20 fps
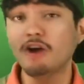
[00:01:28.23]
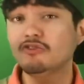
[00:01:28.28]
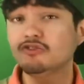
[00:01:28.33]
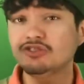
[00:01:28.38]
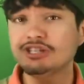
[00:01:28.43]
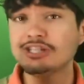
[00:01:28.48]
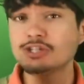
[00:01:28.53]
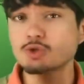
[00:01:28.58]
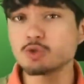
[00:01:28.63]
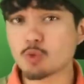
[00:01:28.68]

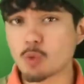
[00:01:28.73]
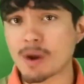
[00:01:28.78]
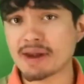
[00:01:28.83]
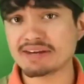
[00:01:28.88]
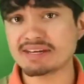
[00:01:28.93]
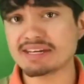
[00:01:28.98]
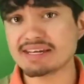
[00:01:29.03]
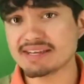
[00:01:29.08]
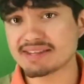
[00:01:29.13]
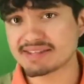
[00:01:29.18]
of the
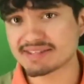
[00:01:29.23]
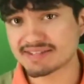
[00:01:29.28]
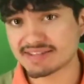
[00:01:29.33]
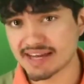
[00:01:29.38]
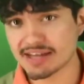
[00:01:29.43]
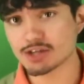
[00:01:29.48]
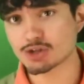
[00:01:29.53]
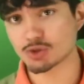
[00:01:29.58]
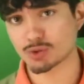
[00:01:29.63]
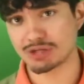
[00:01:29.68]
20th
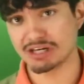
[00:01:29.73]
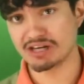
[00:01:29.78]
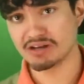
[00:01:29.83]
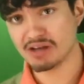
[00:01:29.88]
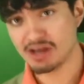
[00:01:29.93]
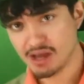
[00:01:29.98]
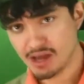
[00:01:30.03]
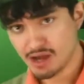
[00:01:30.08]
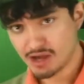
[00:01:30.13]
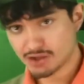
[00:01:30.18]
century.
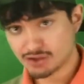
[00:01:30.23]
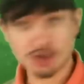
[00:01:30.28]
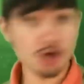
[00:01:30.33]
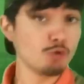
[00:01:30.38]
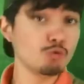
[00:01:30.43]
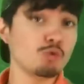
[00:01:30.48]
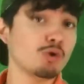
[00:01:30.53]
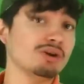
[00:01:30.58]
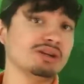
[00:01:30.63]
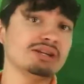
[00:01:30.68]

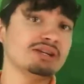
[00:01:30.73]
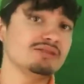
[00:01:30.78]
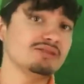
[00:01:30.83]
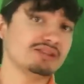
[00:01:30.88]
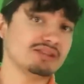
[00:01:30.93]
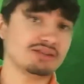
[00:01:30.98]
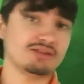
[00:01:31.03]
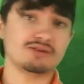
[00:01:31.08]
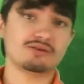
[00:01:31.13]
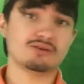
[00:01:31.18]
So Woody,
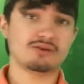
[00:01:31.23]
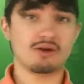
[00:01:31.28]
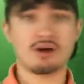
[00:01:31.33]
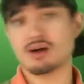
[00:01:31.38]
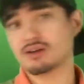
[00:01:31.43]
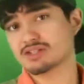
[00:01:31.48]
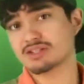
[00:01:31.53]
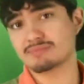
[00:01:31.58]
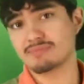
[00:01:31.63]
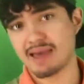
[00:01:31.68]
the
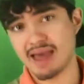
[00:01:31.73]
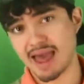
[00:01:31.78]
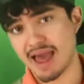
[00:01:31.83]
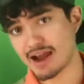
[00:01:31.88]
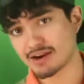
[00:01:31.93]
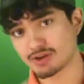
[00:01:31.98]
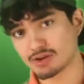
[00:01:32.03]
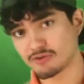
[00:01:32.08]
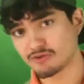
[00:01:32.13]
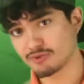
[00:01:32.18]
awesome
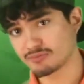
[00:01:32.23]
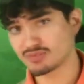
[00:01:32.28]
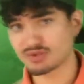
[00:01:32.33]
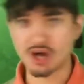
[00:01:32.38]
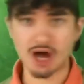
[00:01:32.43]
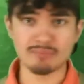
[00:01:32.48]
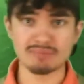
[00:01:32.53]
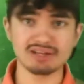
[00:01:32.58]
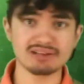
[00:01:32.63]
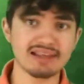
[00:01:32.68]
actor from
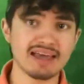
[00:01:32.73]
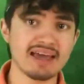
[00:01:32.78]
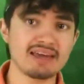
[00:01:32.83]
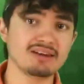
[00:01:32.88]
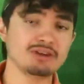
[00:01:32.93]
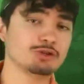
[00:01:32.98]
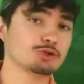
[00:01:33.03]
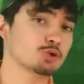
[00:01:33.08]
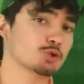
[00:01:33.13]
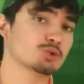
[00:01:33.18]

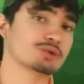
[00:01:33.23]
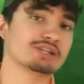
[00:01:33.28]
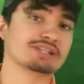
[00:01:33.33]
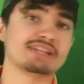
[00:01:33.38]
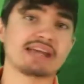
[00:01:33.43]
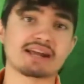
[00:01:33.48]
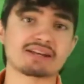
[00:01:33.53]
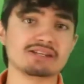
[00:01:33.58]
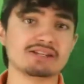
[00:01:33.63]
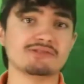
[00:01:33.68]
Zombieland and True
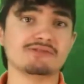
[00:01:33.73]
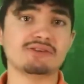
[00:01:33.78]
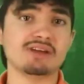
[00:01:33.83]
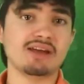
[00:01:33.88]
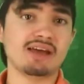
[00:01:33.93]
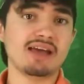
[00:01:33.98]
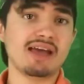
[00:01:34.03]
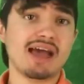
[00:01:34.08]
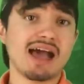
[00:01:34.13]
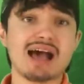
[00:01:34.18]
Detective,
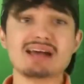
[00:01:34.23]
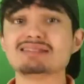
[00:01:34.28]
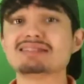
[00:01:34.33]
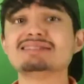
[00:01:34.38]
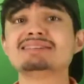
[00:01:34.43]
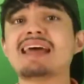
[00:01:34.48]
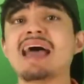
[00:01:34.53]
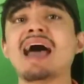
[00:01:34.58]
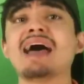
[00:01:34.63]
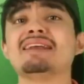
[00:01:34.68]
has
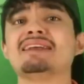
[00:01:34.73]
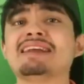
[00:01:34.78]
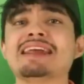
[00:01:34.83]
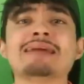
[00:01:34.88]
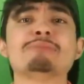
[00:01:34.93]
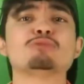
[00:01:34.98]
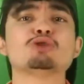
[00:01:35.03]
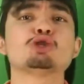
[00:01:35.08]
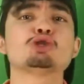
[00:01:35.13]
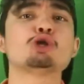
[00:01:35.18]
a dad
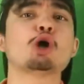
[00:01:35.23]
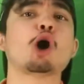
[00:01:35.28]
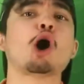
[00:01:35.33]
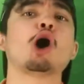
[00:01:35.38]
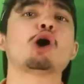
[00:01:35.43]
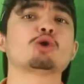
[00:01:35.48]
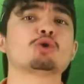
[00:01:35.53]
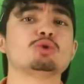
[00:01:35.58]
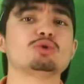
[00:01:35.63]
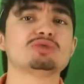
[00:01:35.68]
named
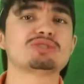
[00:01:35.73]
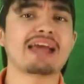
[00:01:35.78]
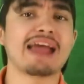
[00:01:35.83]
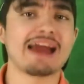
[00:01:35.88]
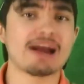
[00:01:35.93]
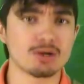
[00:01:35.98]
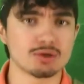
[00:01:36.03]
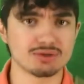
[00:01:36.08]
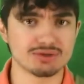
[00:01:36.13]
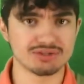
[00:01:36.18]
Charles
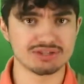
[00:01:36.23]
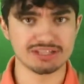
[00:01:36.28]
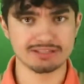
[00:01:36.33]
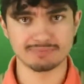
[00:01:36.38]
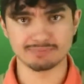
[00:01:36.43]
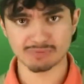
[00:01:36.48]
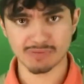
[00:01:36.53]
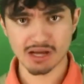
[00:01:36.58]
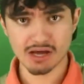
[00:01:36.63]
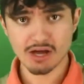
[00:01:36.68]

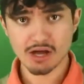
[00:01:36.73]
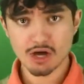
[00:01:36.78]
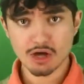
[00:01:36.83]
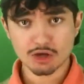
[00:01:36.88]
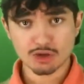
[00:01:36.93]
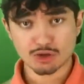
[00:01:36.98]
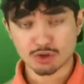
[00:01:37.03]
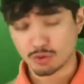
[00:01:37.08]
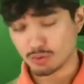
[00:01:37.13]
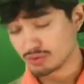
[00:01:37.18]
Harrelson.
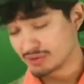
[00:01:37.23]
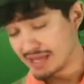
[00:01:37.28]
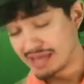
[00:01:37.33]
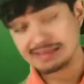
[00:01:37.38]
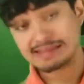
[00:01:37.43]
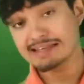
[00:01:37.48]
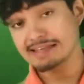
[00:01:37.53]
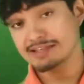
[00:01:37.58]
So get